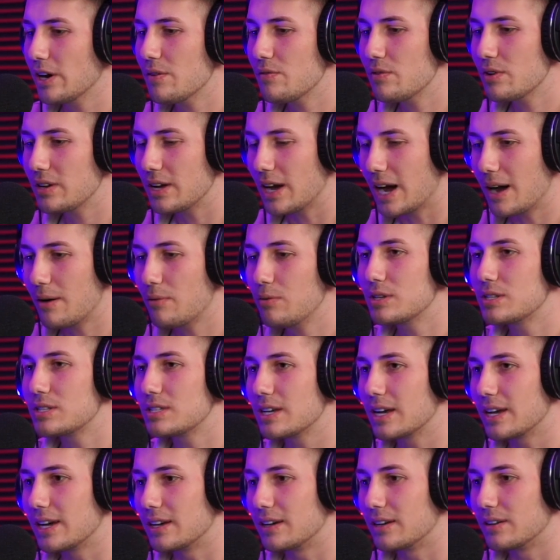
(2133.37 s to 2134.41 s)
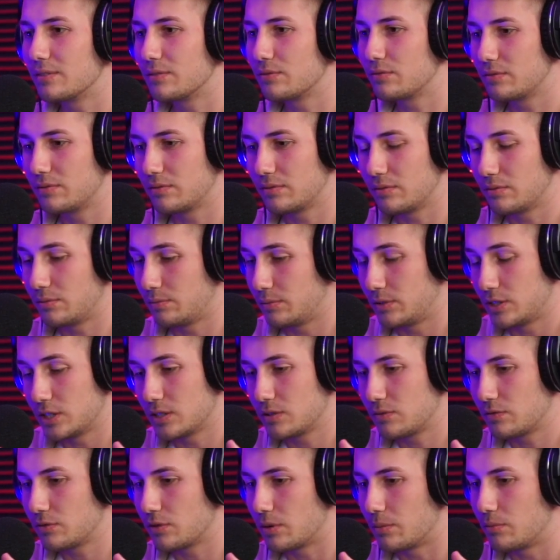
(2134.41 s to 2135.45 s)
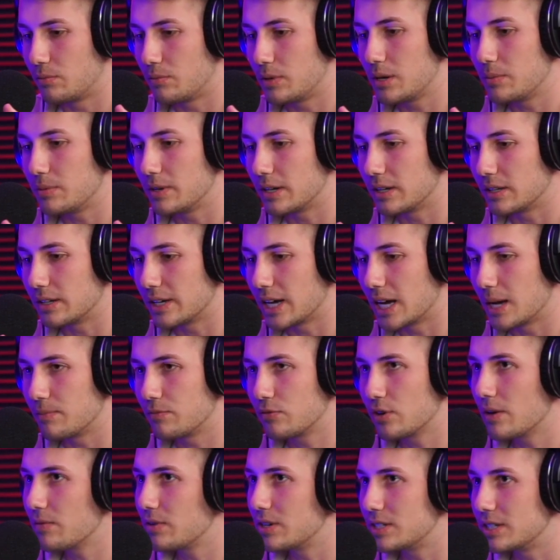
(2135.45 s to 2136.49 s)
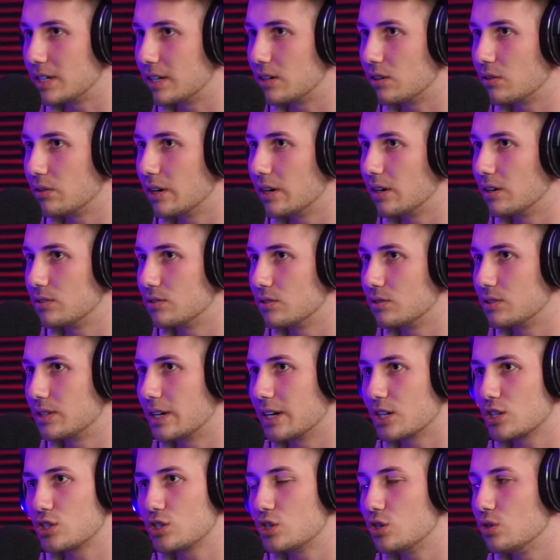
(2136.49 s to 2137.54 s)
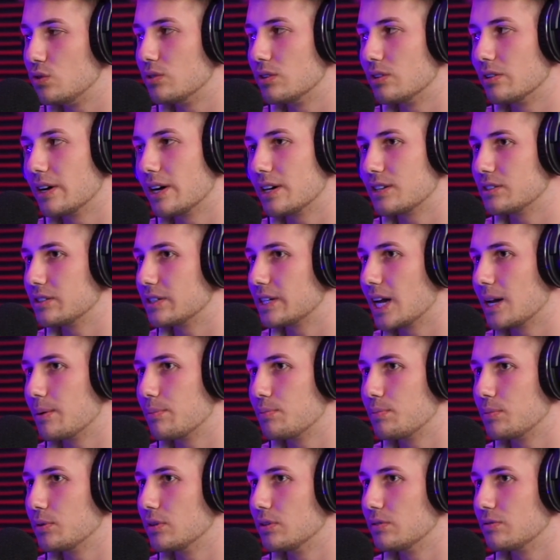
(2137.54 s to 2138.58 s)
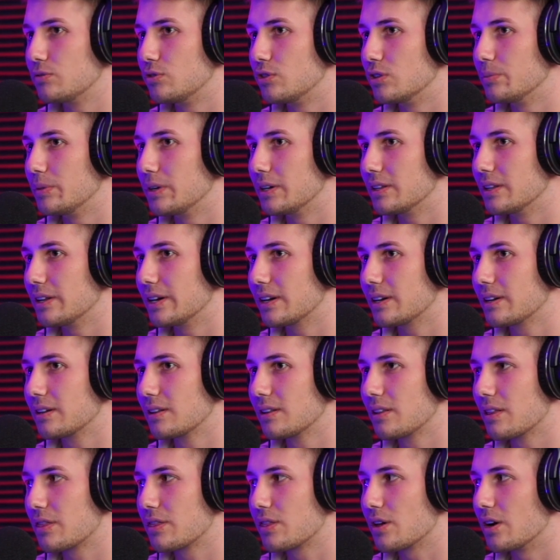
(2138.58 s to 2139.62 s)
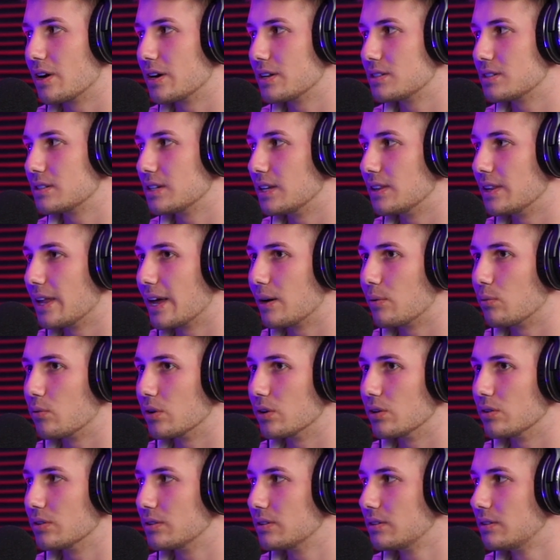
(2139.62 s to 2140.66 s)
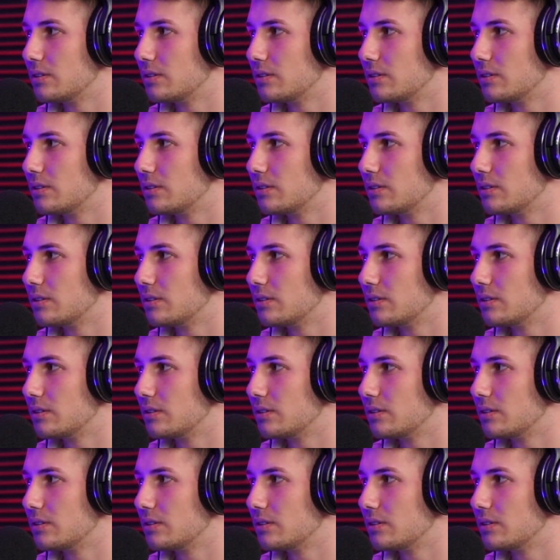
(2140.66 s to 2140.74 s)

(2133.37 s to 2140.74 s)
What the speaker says: I would say, just from me being in the game, for every 10 creators, there's like 2 that are actually capable of forming like thoughts in that world.